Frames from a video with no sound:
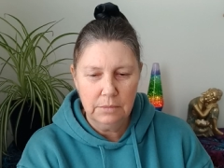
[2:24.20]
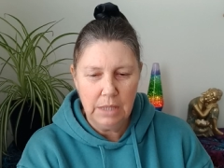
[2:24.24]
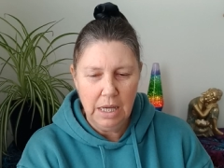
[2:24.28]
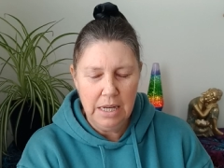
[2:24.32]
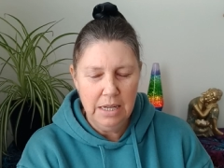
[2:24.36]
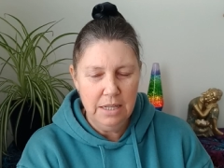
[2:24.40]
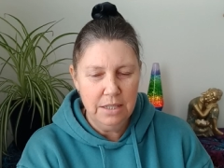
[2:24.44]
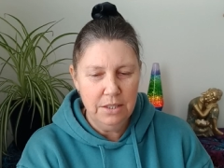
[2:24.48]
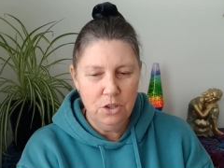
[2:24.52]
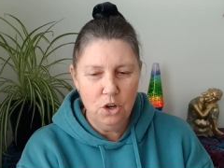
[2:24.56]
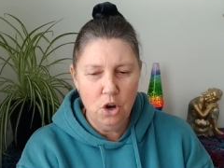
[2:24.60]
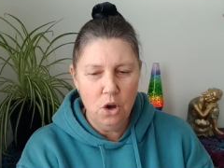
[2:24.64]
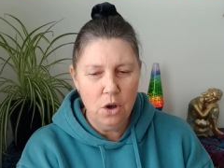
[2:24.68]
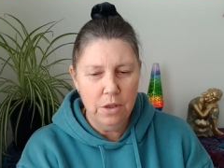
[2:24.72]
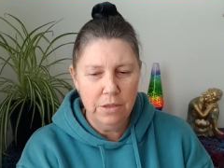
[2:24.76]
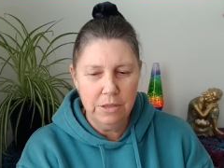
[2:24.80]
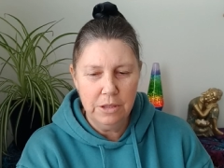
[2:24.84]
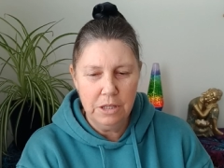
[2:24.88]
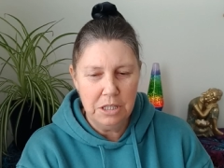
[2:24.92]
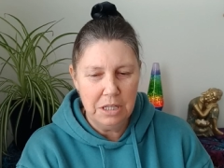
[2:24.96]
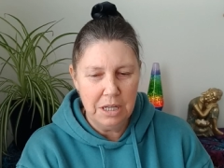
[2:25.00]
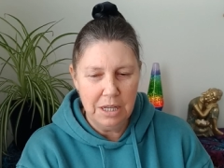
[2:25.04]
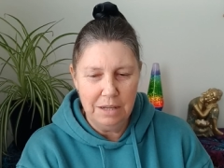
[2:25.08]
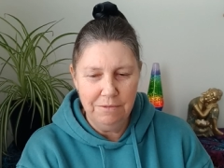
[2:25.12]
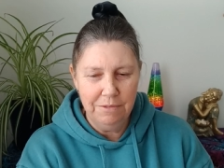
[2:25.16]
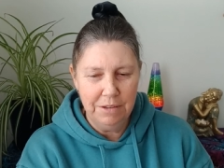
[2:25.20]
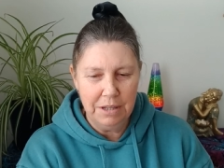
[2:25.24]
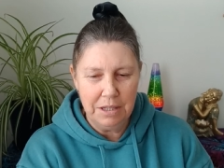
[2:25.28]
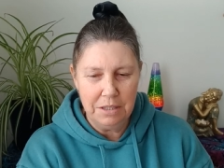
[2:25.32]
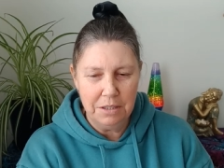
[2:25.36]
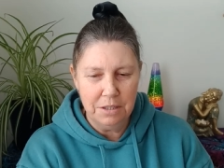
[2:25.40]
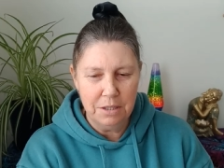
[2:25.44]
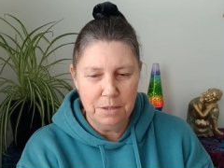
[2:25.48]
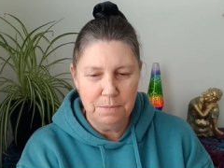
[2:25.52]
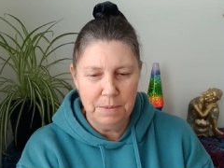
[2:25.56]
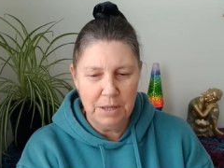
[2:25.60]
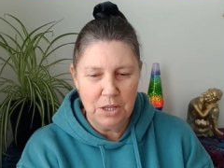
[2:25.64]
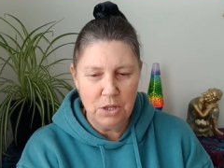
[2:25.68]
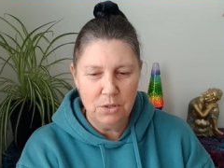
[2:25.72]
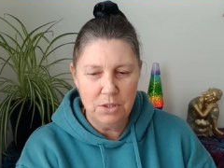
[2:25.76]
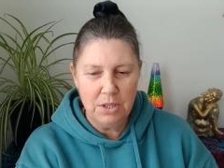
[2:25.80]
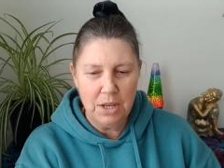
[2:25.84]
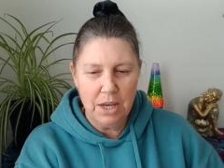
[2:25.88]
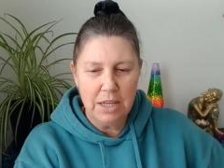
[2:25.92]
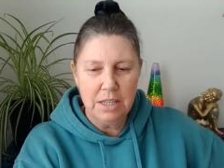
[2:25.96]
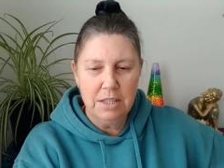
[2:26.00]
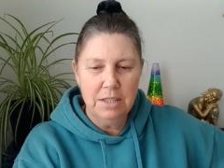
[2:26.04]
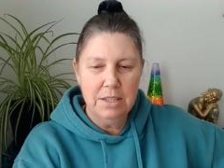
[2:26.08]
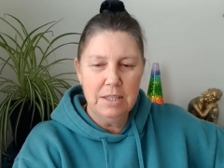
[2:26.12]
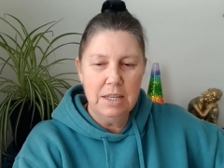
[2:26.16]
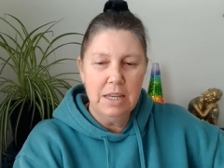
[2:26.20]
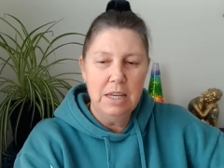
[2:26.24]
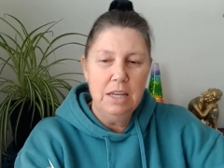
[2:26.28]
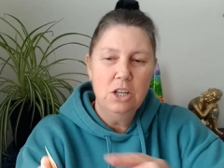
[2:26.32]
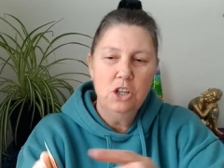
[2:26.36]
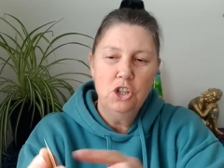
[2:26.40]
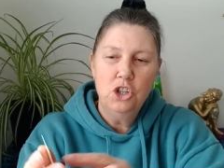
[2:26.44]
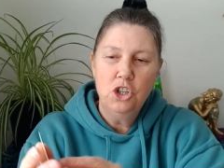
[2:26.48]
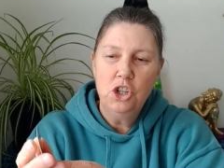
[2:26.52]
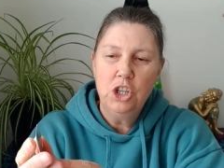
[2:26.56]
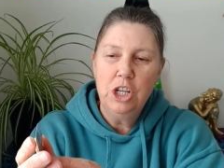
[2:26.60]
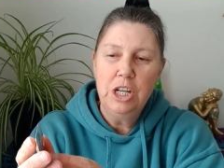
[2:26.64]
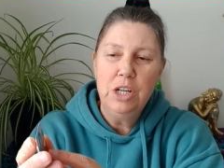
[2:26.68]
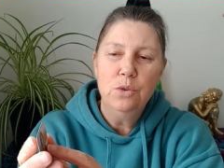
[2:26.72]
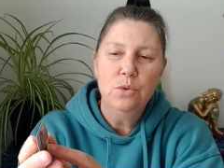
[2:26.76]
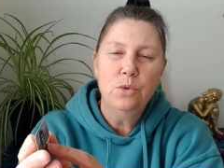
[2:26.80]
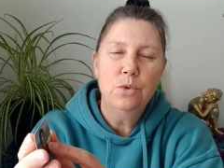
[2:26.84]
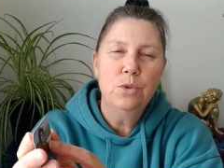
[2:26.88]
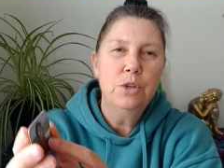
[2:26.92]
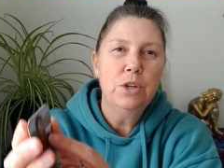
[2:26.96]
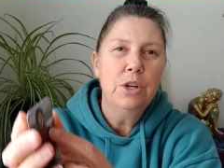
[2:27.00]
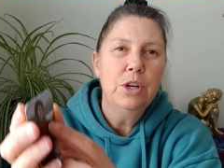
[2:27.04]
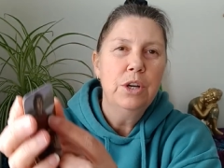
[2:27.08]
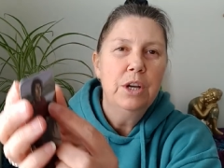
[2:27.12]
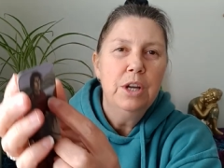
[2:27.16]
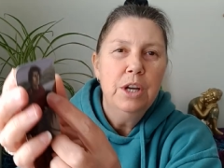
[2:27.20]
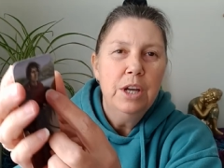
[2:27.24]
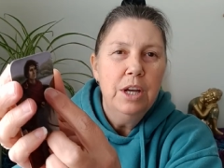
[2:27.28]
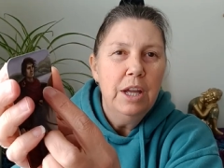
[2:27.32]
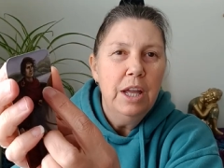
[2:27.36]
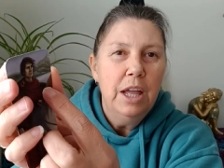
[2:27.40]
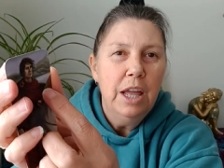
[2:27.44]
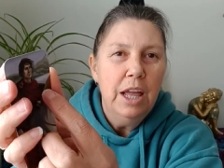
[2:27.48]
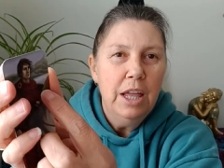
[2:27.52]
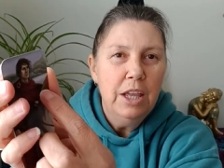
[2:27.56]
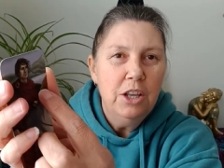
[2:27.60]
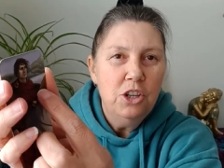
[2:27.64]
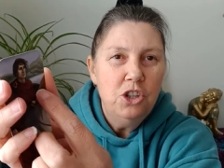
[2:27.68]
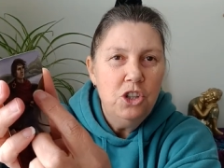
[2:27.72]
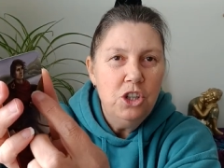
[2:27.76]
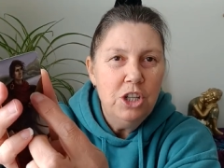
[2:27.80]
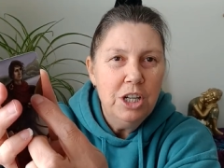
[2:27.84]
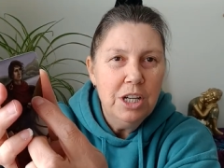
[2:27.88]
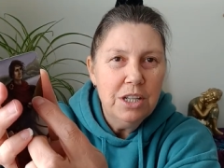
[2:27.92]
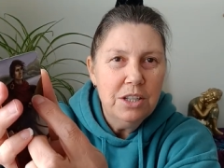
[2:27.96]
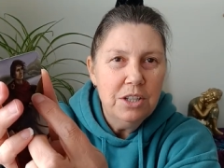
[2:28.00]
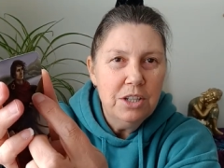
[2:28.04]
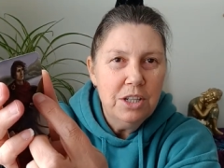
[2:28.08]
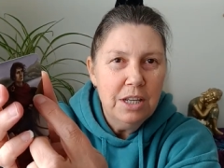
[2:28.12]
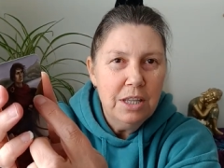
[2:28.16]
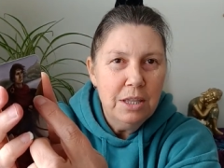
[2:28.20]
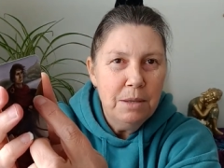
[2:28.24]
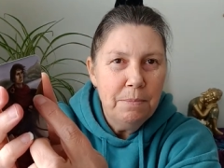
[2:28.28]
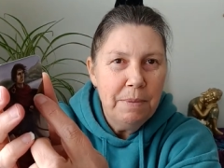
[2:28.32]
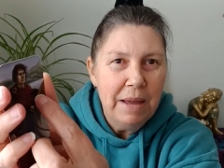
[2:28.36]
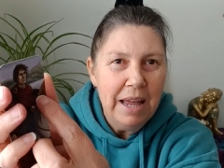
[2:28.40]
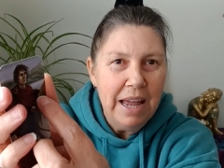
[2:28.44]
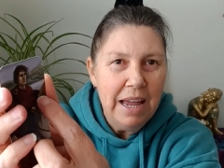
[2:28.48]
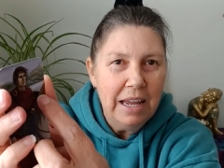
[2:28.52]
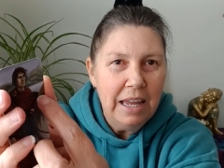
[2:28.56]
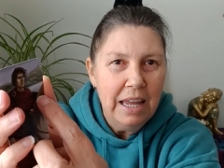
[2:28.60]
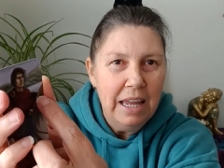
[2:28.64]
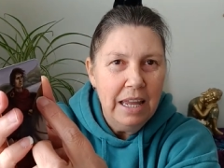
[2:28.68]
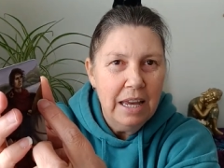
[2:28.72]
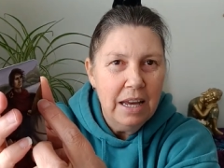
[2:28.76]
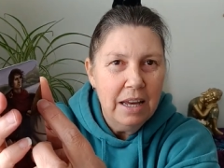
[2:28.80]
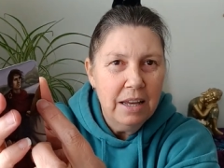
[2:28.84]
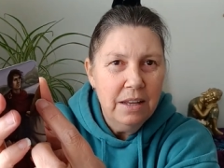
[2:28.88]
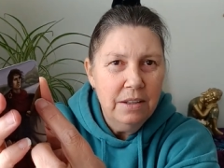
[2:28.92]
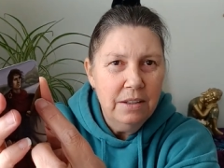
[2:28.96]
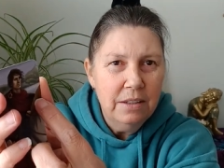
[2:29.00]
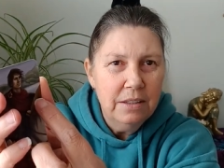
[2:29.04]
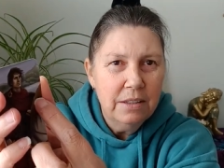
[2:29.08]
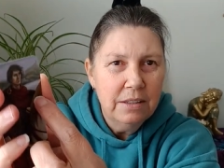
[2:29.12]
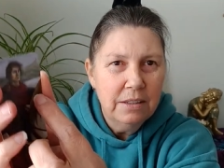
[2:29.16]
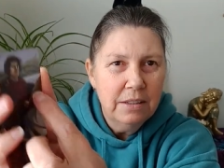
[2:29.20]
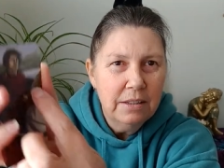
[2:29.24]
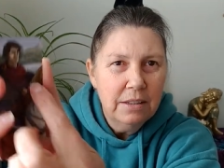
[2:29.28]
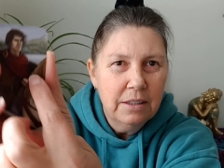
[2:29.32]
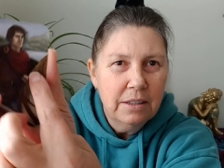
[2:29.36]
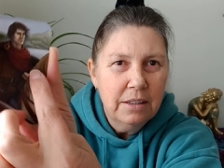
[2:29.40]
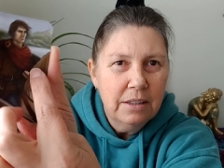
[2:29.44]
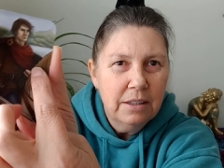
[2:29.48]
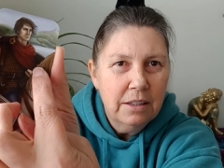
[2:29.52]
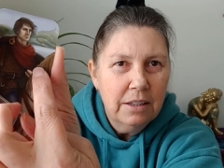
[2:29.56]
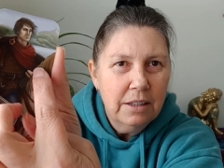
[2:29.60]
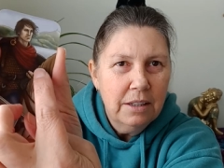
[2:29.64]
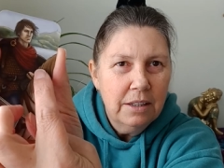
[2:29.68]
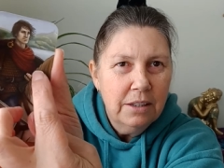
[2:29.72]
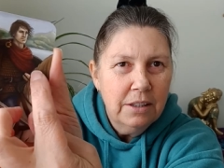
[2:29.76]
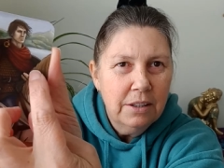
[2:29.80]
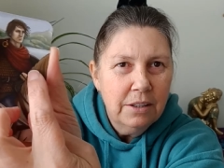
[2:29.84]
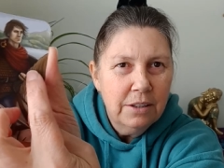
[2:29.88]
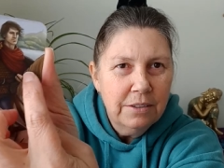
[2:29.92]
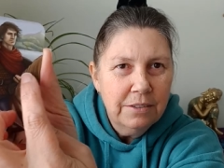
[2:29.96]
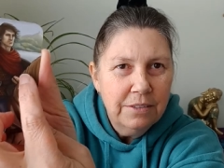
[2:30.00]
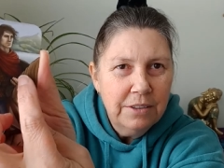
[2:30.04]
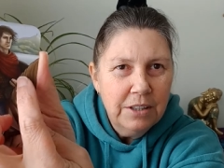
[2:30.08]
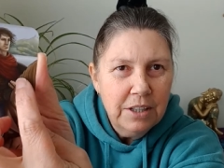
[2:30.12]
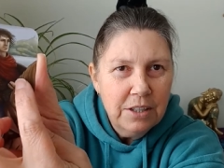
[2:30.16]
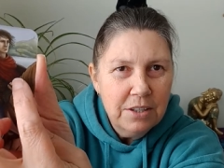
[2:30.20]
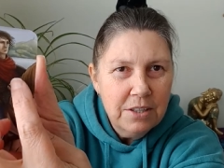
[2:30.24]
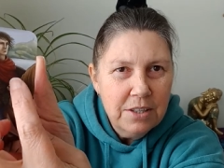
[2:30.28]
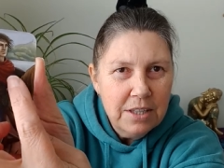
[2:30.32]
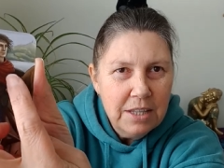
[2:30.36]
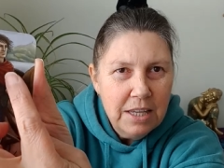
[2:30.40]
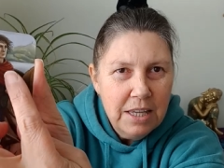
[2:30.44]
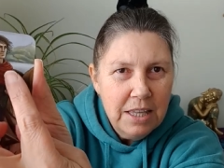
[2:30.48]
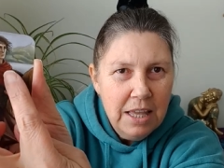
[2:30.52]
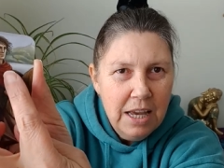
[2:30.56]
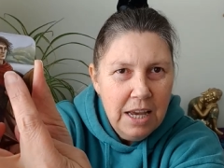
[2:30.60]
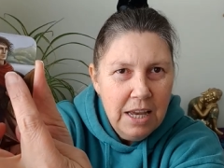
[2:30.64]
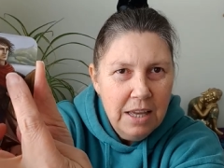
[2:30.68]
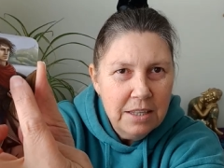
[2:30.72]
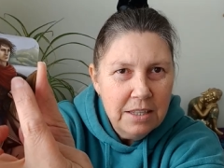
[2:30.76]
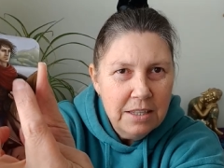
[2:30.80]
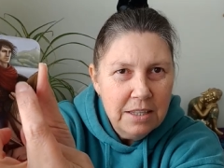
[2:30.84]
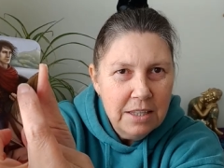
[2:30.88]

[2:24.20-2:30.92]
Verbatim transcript: And he's not on the defense because I can see his shield at just at the back here I don't know if you can see that.